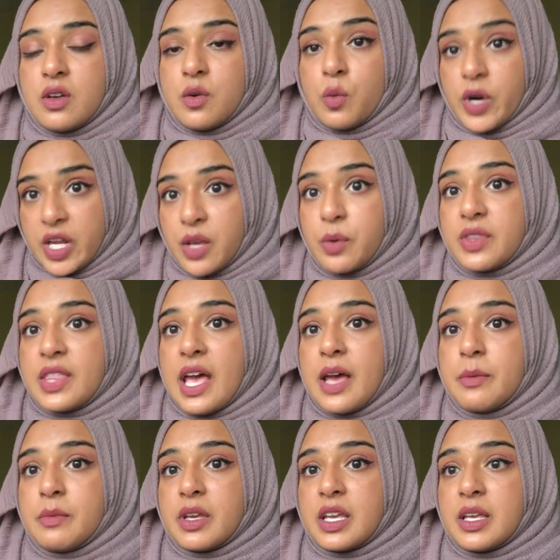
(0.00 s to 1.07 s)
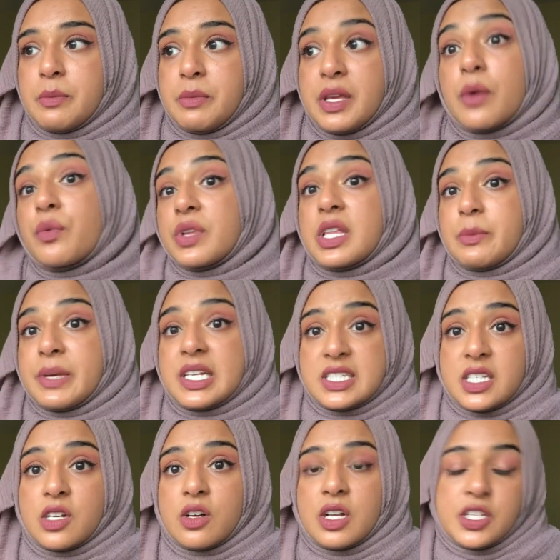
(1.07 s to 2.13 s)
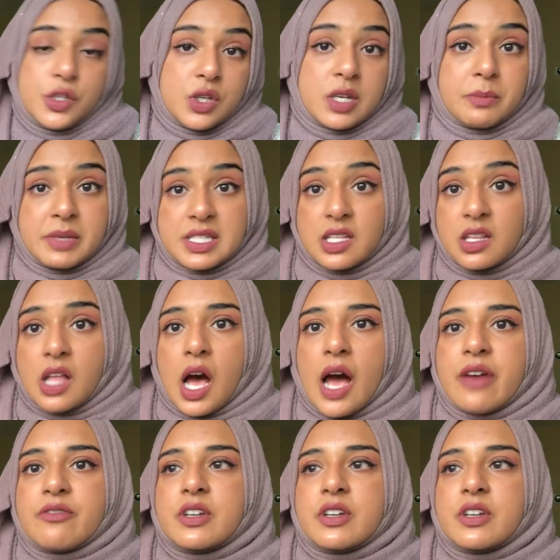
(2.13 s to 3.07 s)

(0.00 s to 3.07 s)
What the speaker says: working with them can be a really big deal, and you can miss a lot.